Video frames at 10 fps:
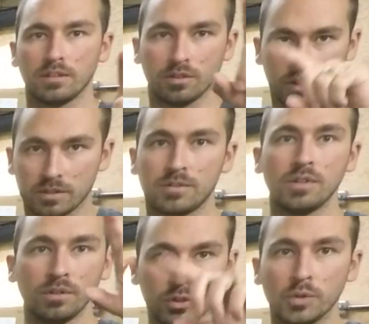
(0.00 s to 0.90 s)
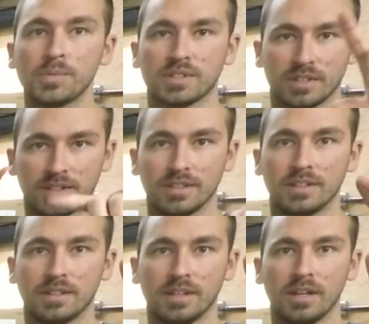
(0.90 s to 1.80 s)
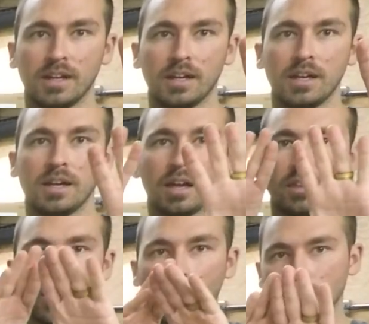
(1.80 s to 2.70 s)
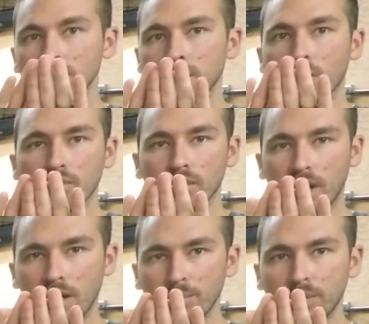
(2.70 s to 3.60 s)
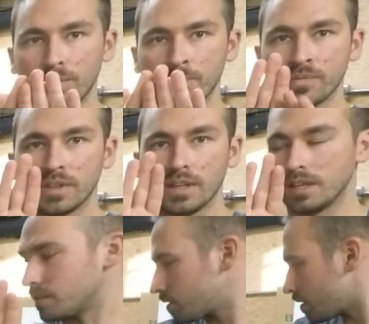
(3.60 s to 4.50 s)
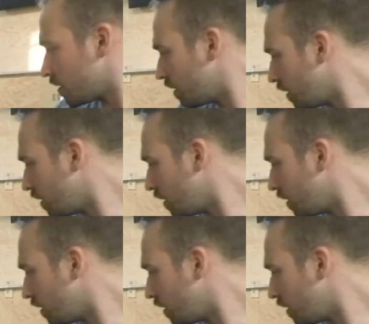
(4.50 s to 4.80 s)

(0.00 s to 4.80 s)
you got the two loops, and the only overlap is